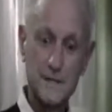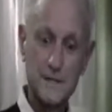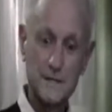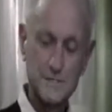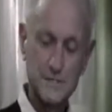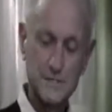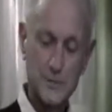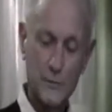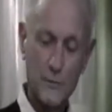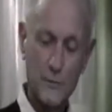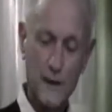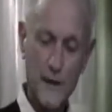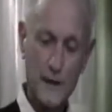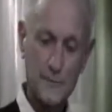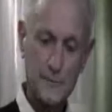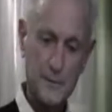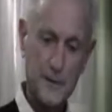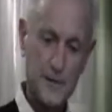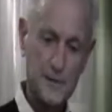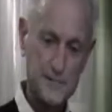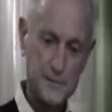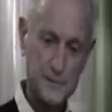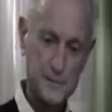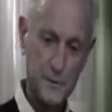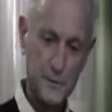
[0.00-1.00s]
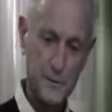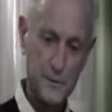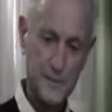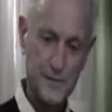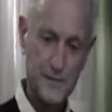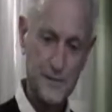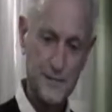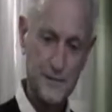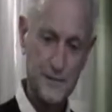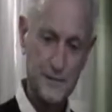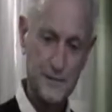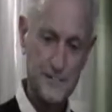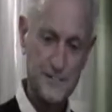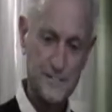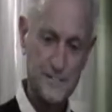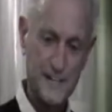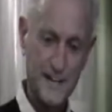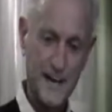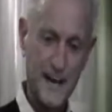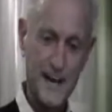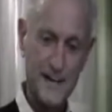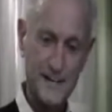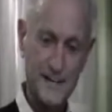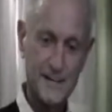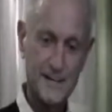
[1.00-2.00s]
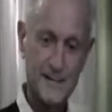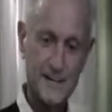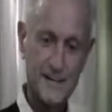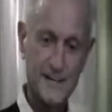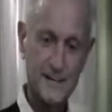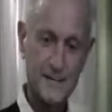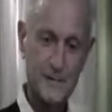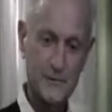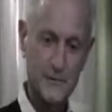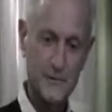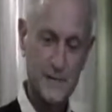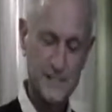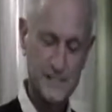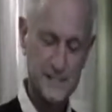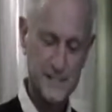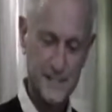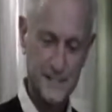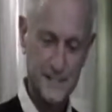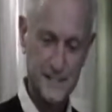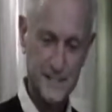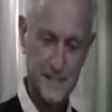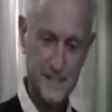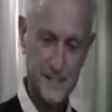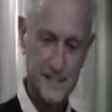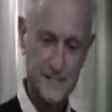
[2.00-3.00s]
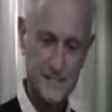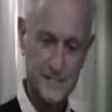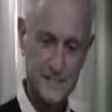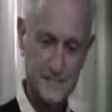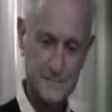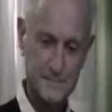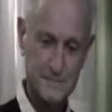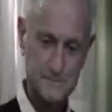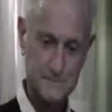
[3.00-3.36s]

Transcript: So back pain's pretty interesting. I had an interesting case.